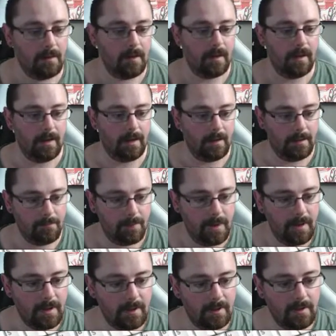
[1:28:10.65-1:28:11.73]

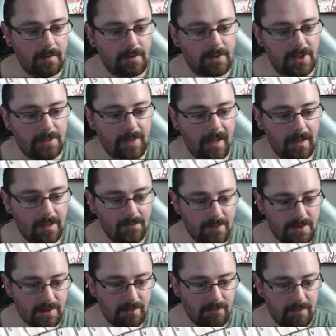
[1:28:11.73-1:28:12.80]
GMK Olivia
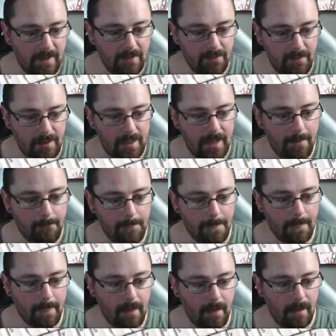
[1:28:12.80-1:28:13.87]
is going to look really good on it. Yep.
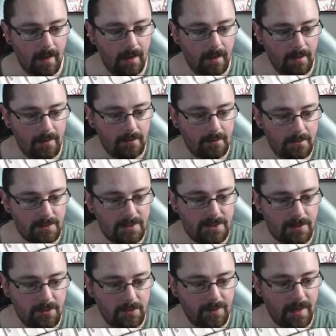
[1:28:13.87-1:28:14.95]

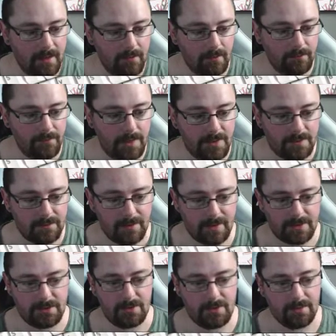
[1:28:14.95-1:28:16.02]
2 30-year-old versions of that
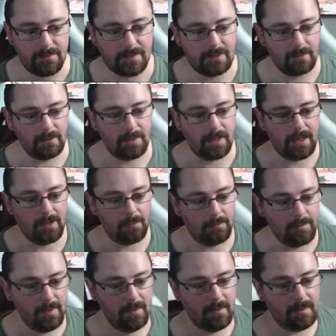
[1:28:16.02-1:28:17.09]
screwdriver still working
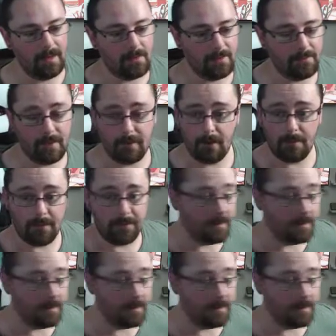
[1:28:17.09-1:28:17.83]
like when your father got them.